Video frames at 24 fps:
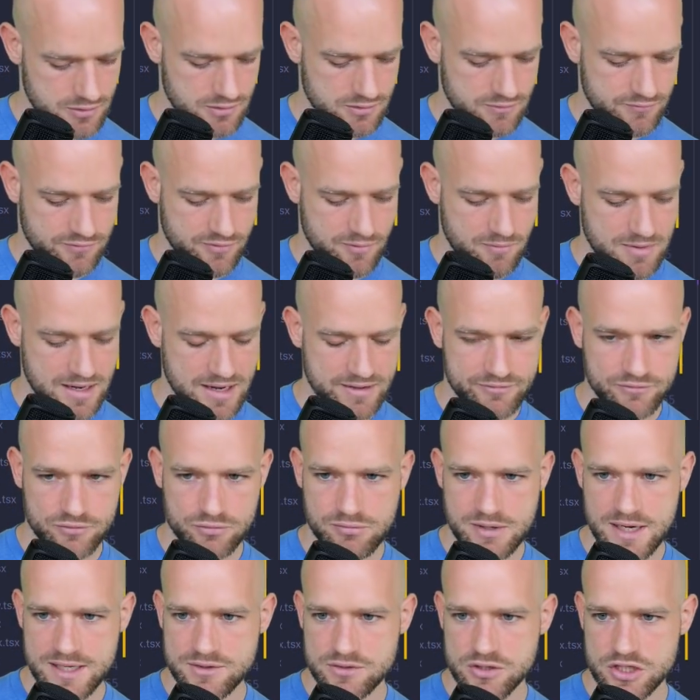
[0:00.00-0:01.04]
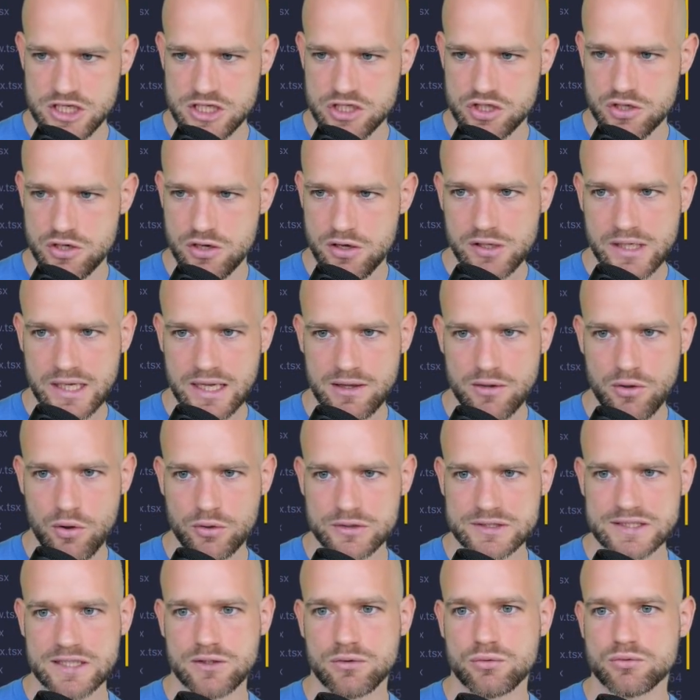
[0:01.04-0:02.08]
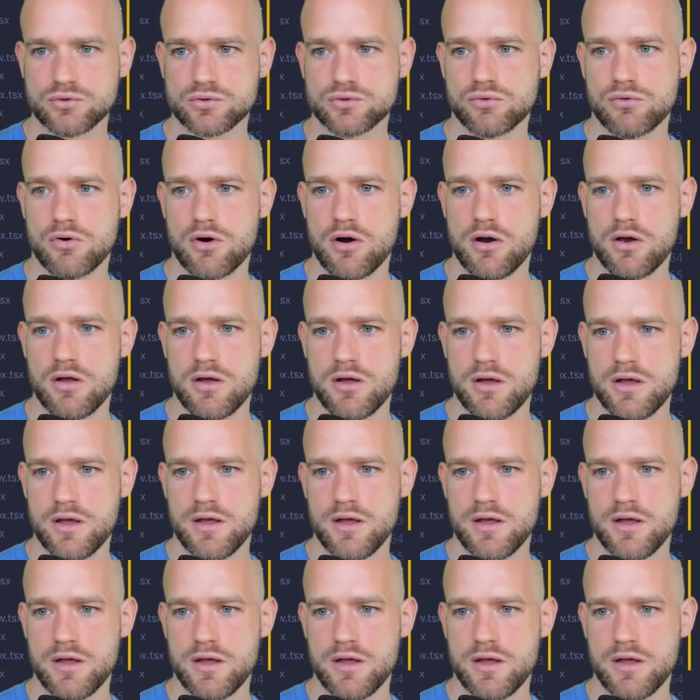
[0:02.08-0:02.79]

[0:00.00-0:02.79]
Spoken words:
from left to right, the gesture can only control